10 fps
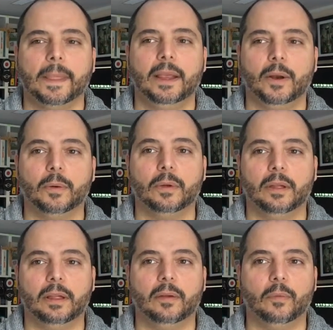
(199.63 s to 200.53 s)
you know,
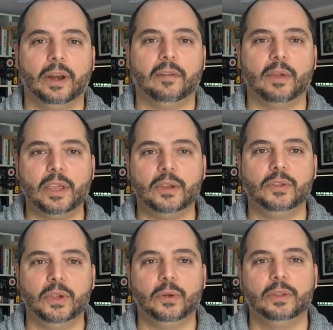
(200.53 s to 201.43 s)
whatever you
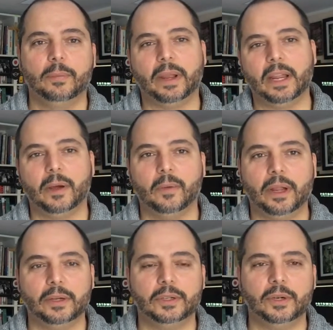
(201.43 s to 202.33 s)
do, depending on what
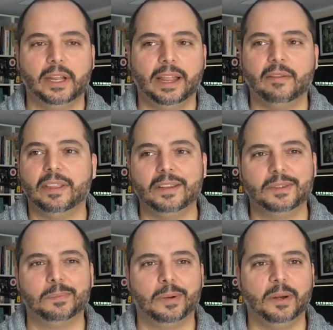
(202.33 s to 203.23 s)
you're shooting, everything
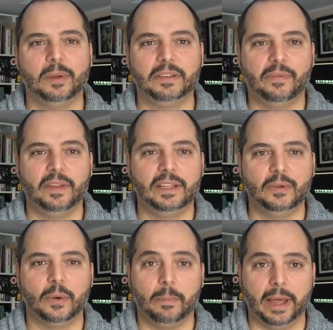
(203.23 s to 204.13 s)
should pretty much fit
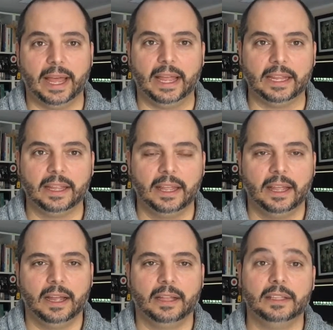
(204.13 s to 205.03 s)
into a bag,
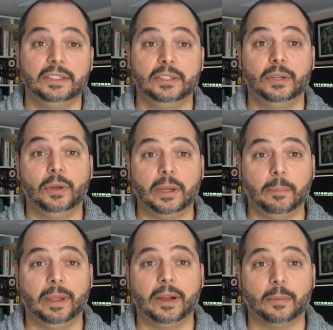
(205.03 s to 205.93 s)
unless you're doing a
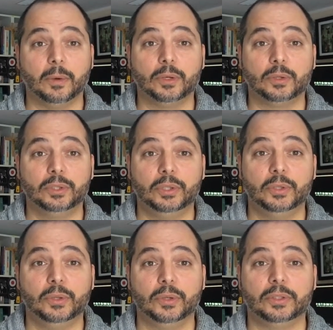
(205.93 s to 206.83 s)
big commercial
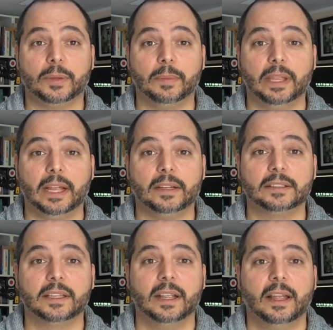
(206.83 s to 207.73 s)
shoot or something
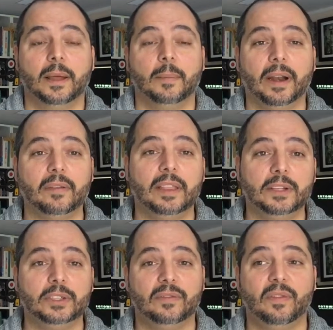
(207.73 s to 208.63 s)
else. But
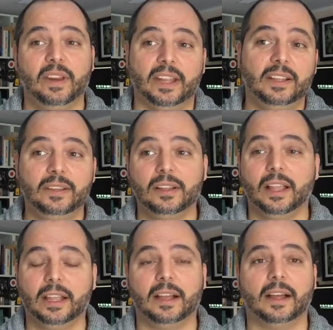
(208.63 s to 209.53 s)
everything should fit into
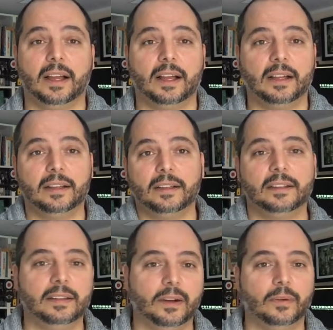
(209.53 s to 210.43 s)
like a,
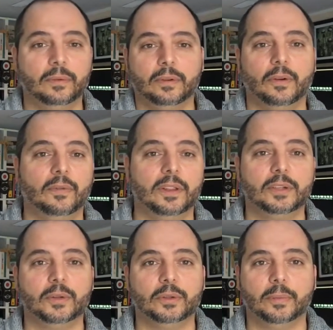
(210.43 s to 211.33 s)
you know,
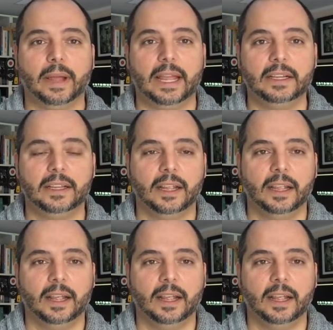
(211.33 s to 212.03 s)
over-the-shoulder bag.